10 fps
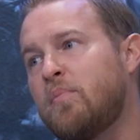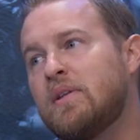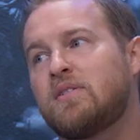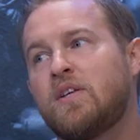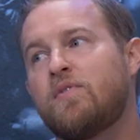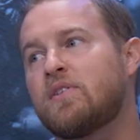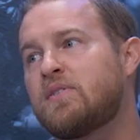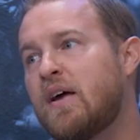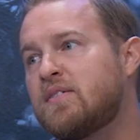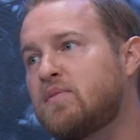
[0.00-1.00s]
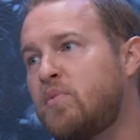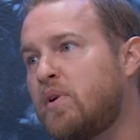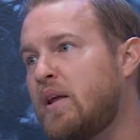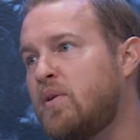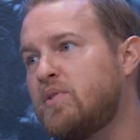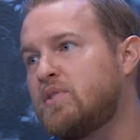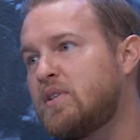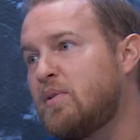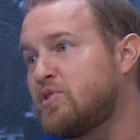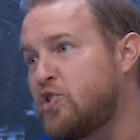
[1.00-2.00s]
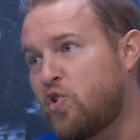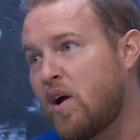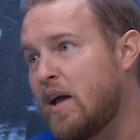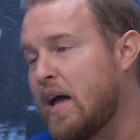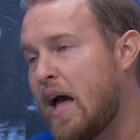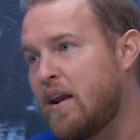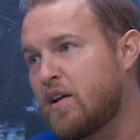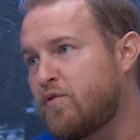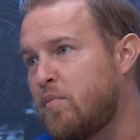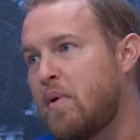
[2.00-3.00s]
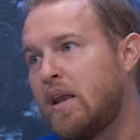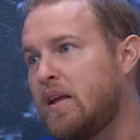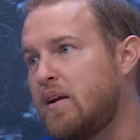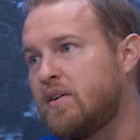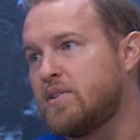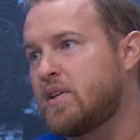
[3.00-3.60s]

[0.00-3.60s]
I mean, Steve Hill's testimony, he was a drug addict for many years,